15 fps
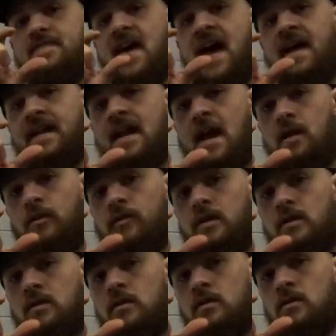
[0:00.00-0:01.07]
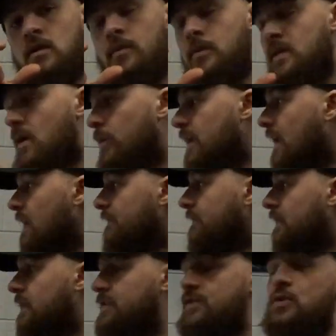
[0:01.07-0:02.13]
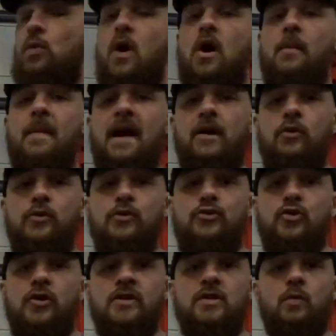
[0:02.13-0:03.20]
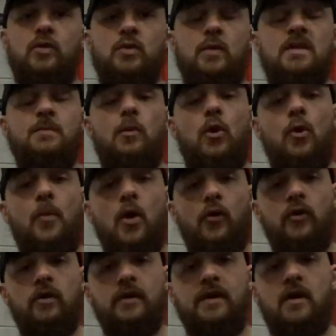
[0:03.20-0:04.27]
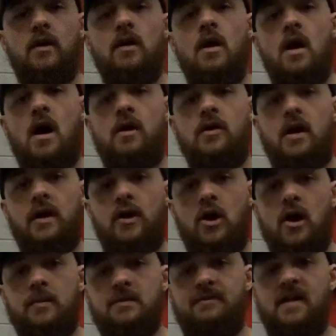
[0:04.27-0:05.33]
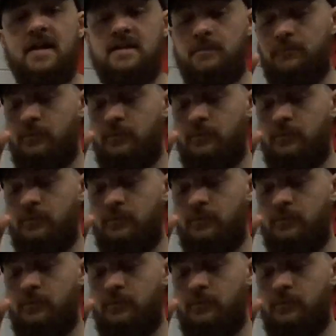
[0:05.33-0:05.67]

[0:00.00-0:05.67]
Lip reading: that calorie number that we have into our macronutrients, which we spoke about earlier, are our carbs, fats, and